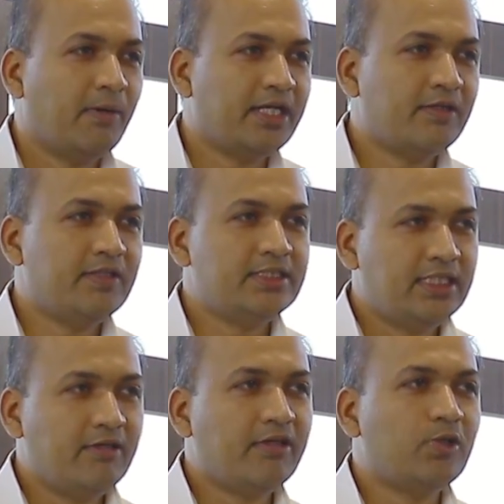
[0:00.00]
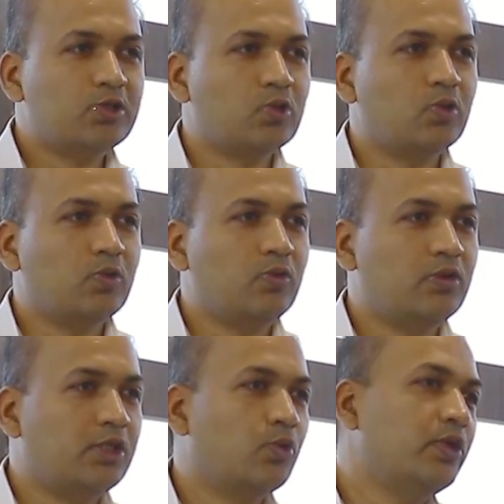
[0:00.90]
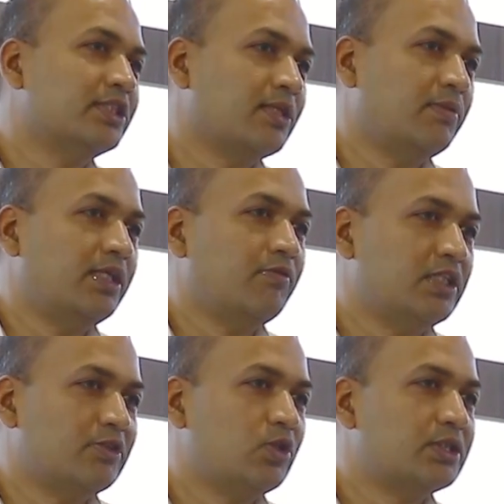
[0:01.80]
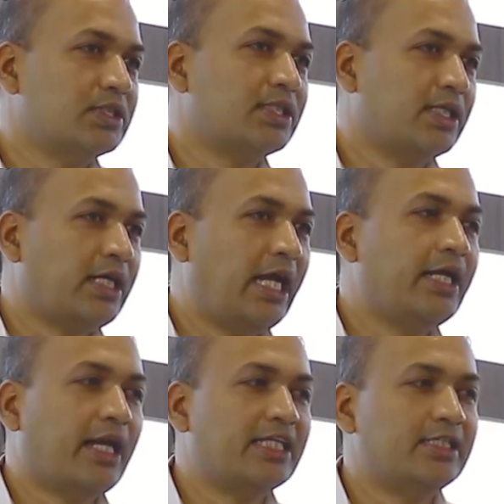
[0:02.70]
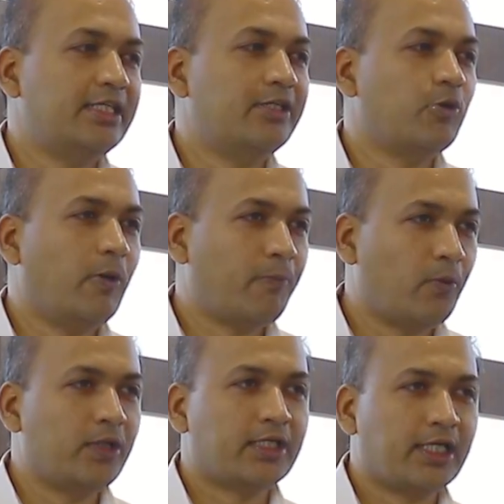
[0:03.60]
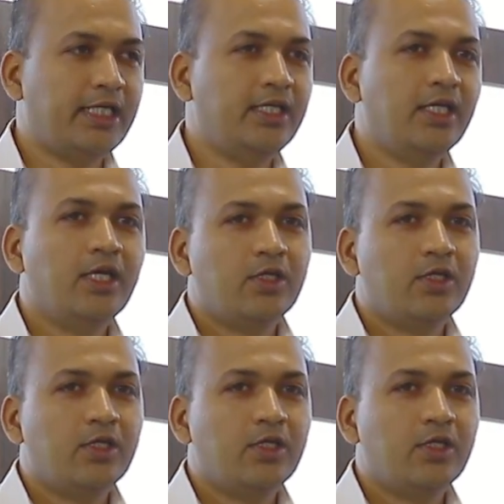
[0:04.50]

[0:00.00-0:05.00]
But otherwise they were also doing something which can translate into a product, right?